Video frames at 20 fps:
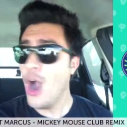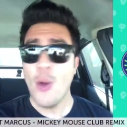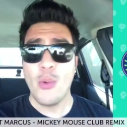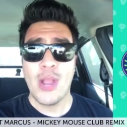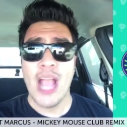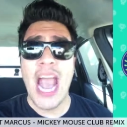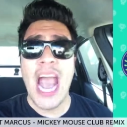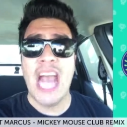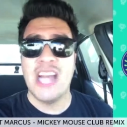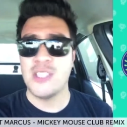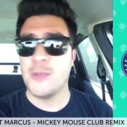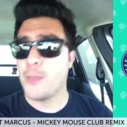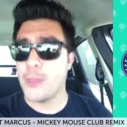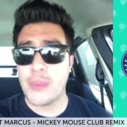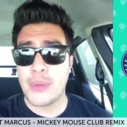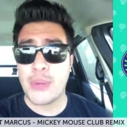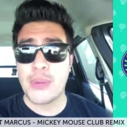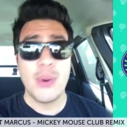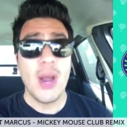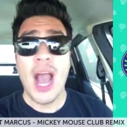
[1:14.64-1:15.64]
Oh gosh.
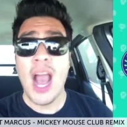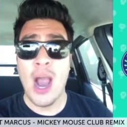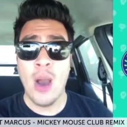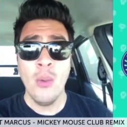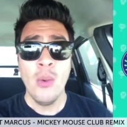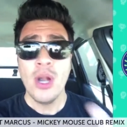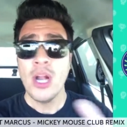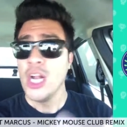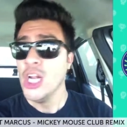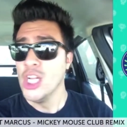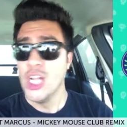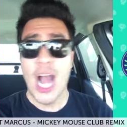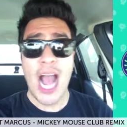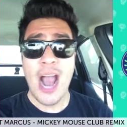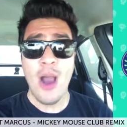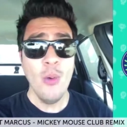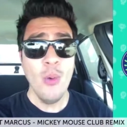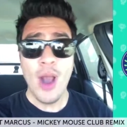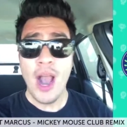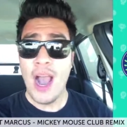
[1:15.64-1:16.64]
Oh, oh,
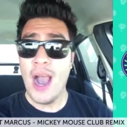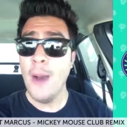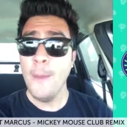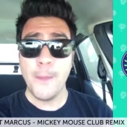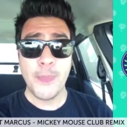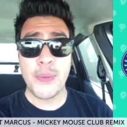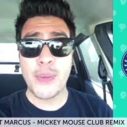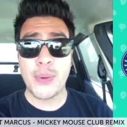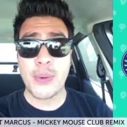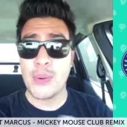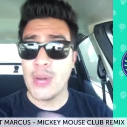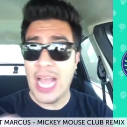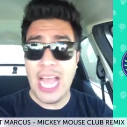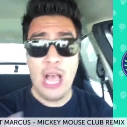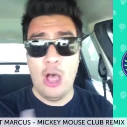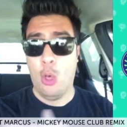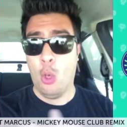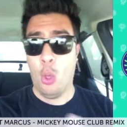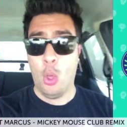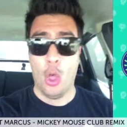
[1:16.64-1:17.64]
oh.
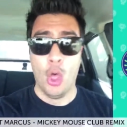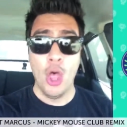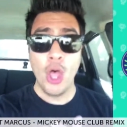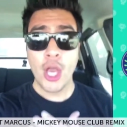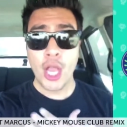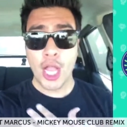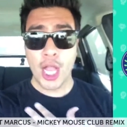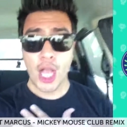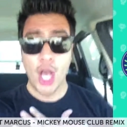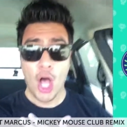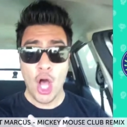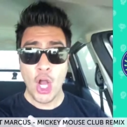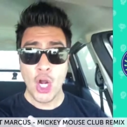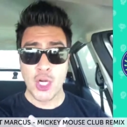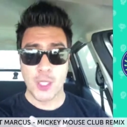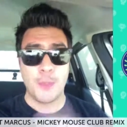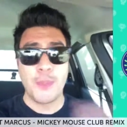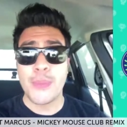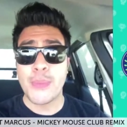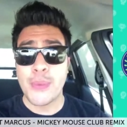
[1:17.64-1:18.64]
Oh, what?
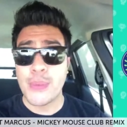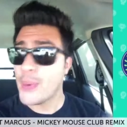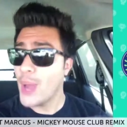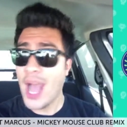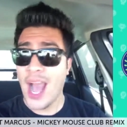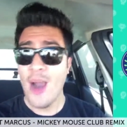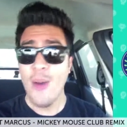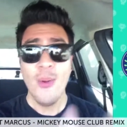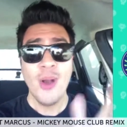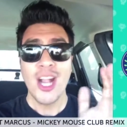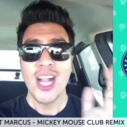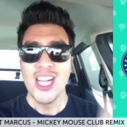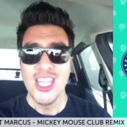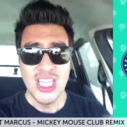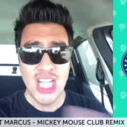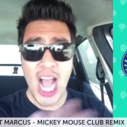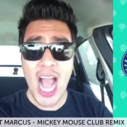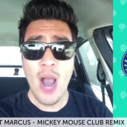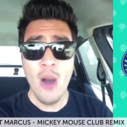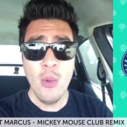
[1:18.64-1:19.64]
Oh,
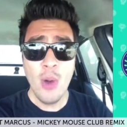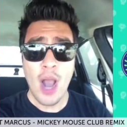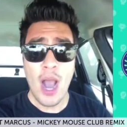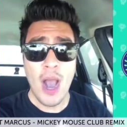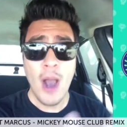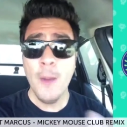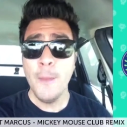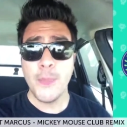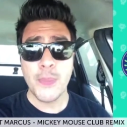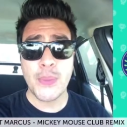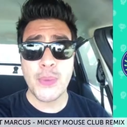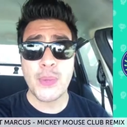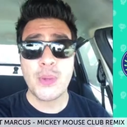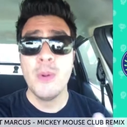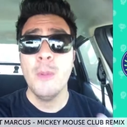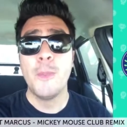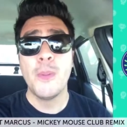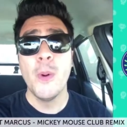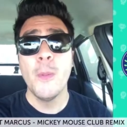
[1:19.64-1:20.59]
oh, oh.